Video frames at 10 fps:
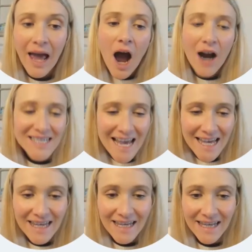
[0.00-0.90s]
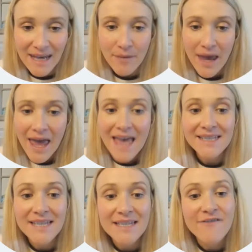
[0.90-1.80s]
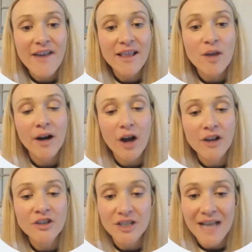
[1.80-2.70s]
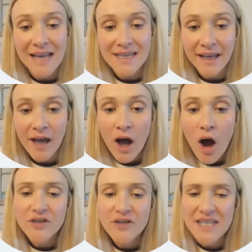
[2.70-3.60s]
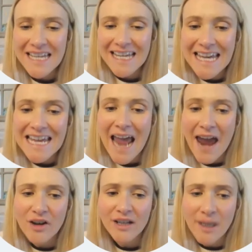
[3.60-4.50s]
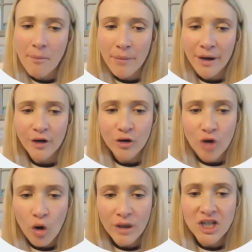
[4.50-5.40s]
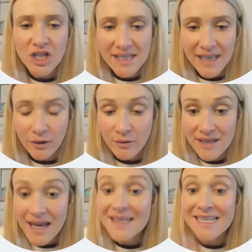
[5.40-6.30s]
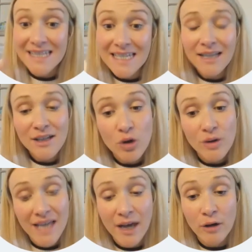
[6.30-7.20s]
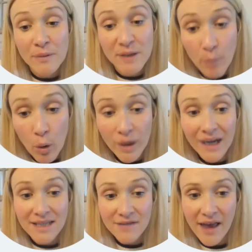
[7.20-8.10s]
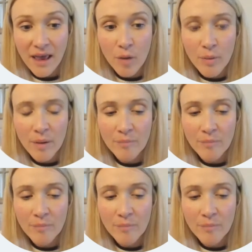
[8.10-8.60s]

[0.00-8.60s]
Our second key aim is to develop our understanding of just the key early number knowledge and skills that SEAL is going to help support and develop.